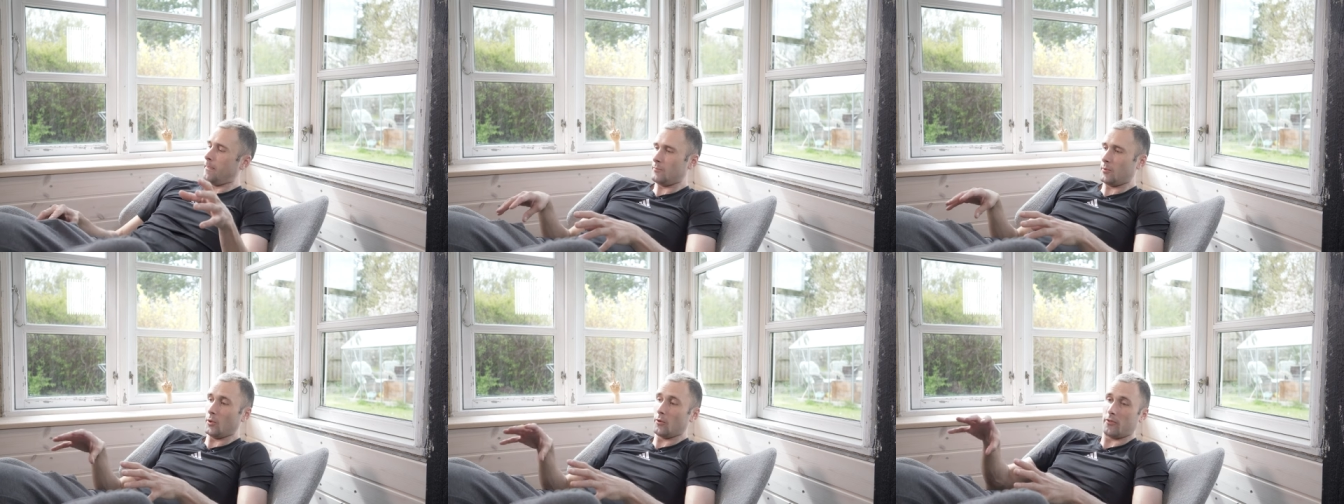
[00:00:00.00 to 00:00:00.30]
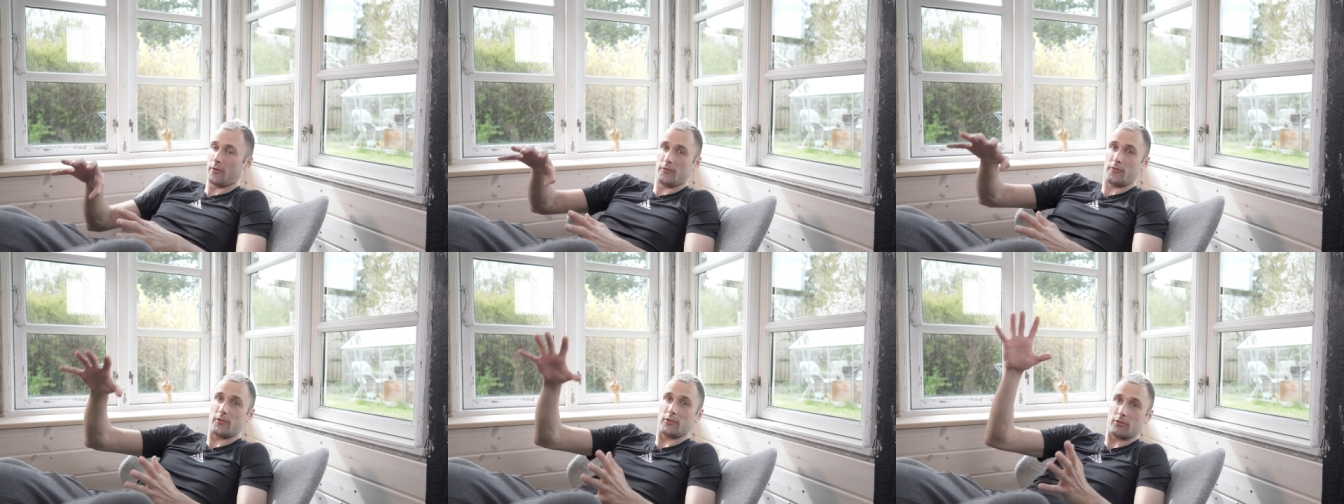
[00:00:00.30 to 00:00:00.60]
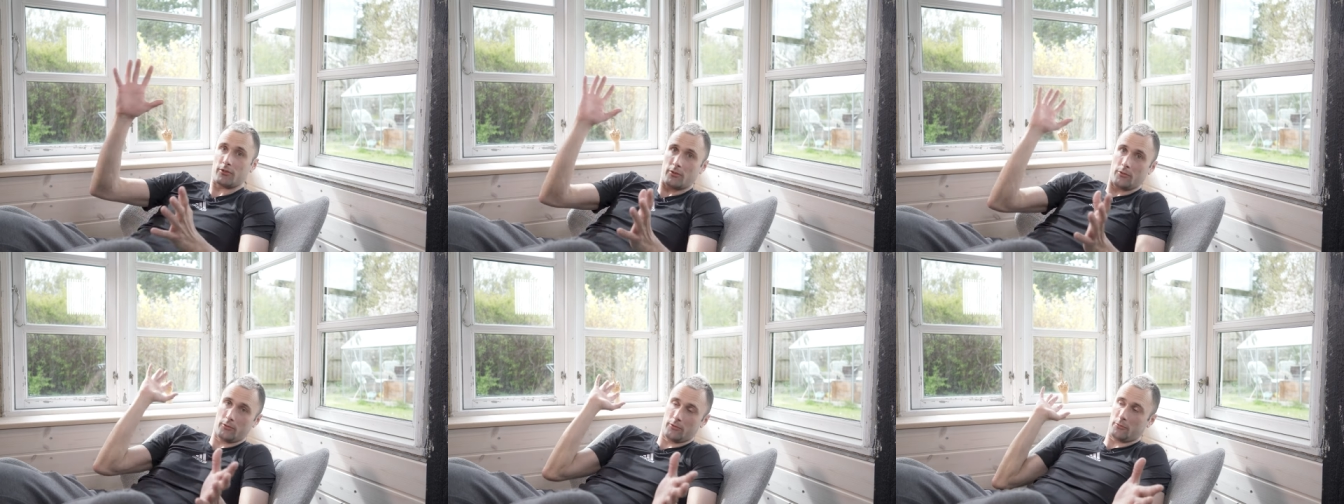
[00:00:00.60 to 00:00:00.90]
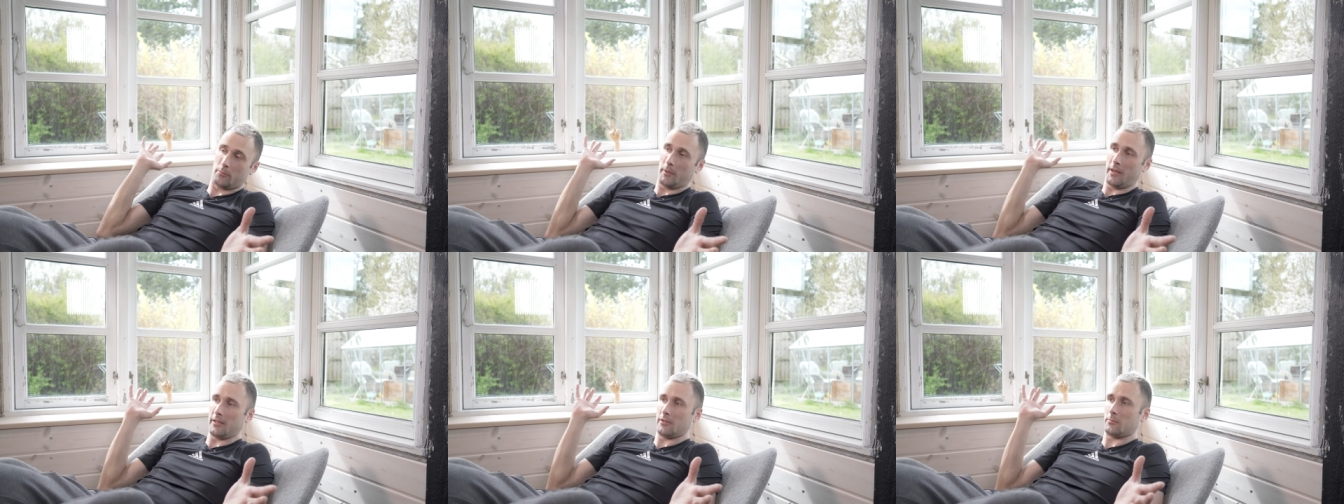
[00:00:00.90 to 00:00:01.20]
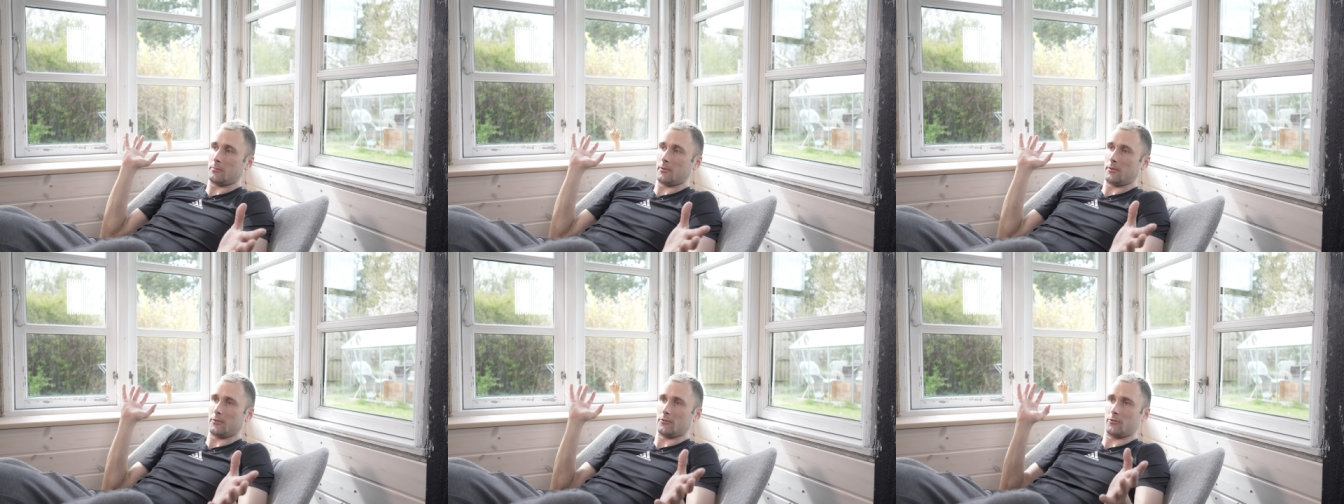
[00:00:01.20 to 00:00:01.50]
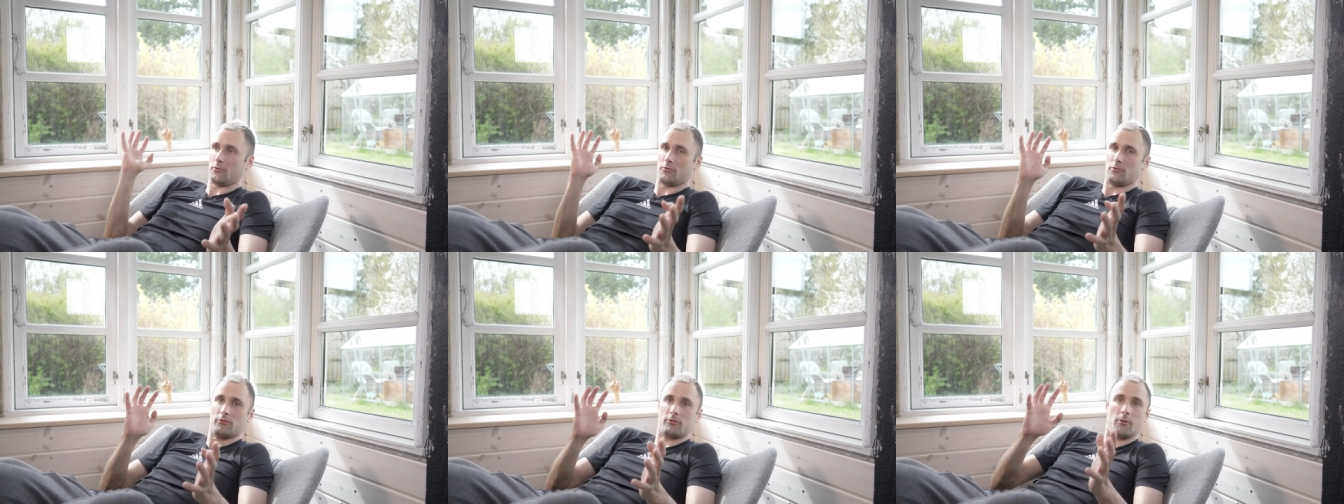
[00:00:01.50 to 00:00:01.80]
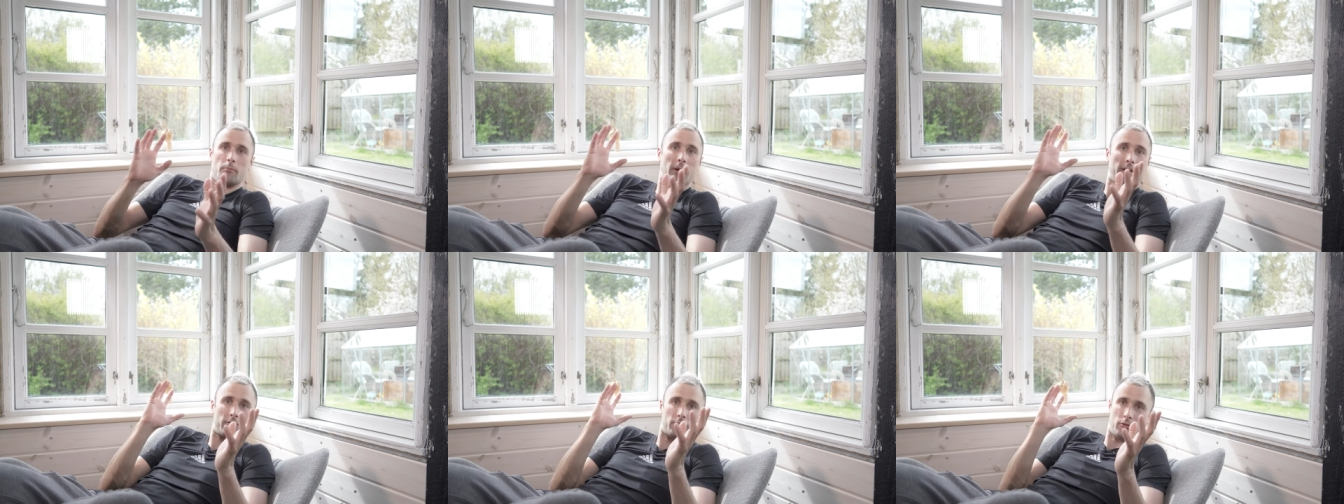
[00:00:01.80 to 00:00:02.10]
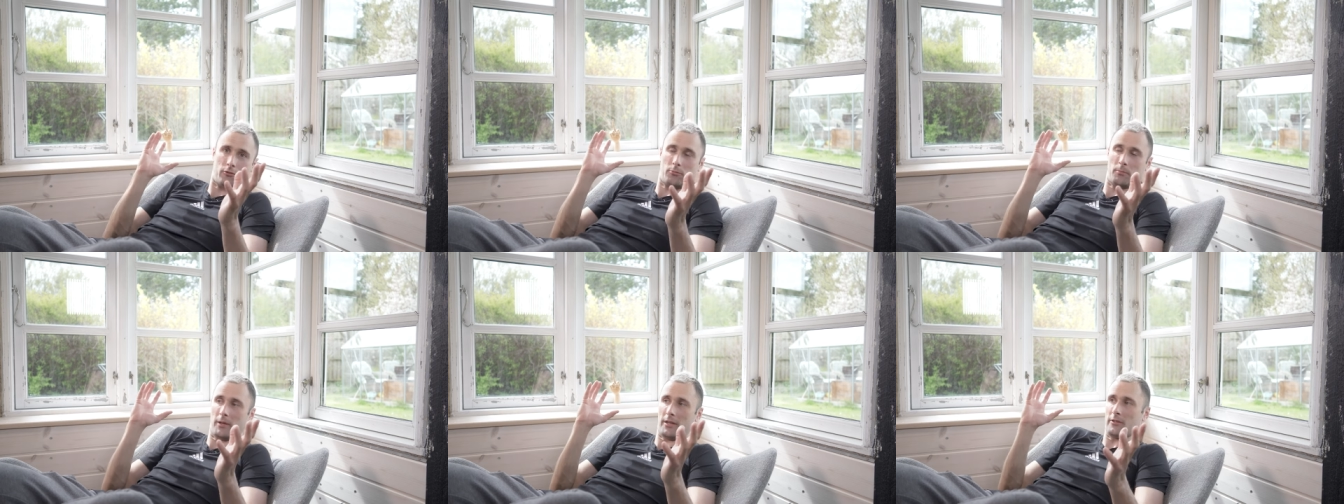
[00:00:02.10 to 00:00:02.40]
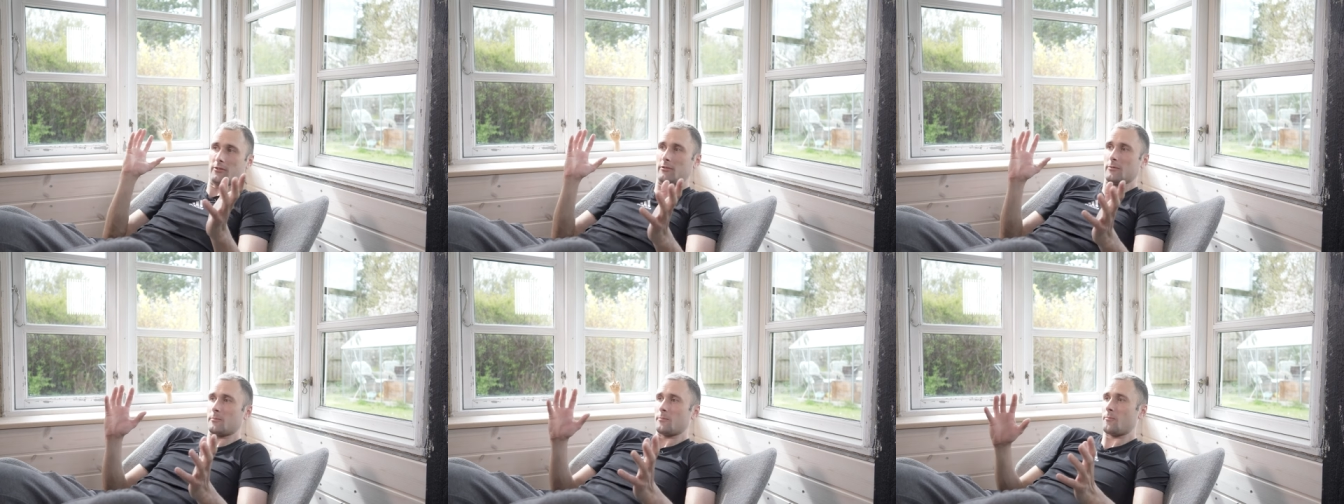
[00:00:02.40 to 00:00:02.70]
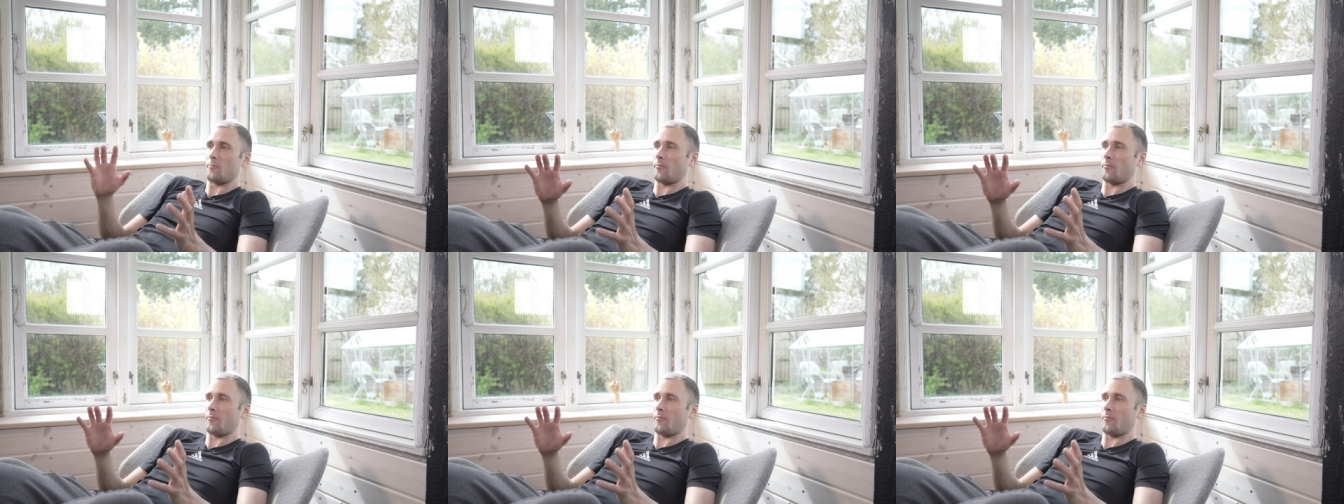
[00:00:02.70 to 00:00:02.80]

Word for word: both a physical space but also just a mental space